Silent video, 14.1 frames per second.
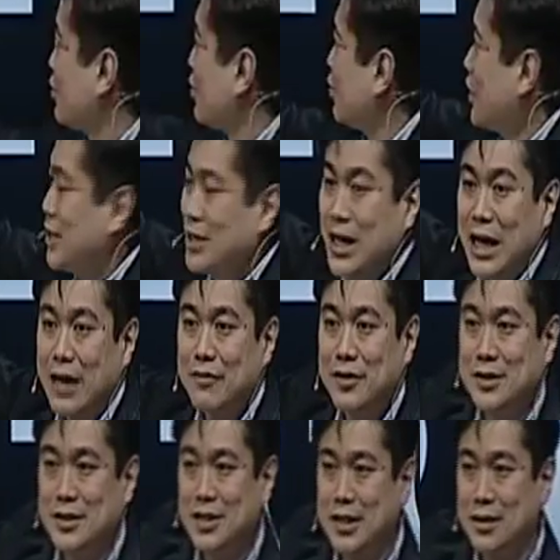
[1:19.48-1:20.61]
we didn't have
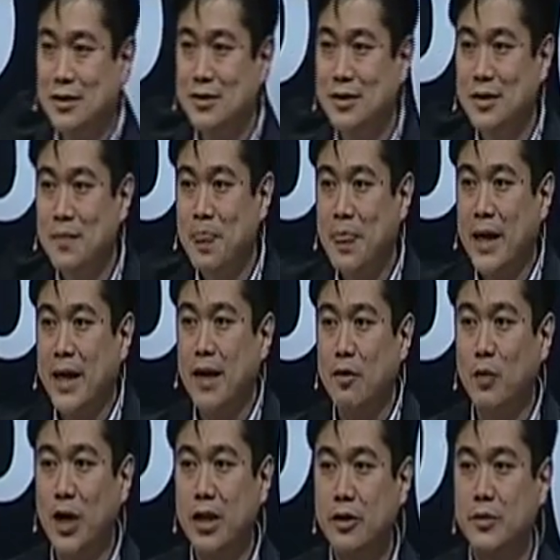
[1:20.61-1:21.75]
these things. And
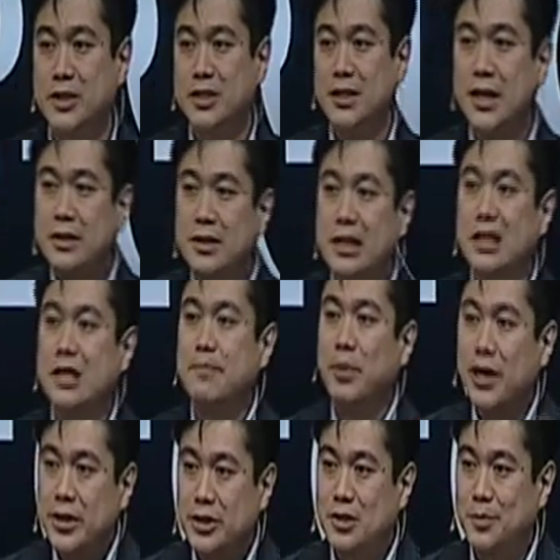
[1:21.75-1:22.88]
while it was technically
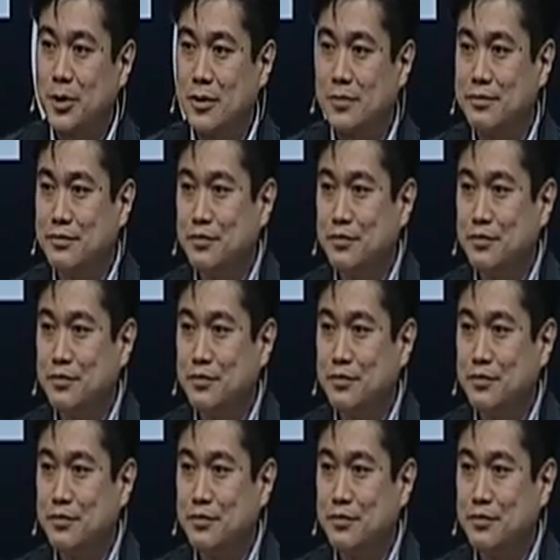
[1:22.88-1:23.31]
possible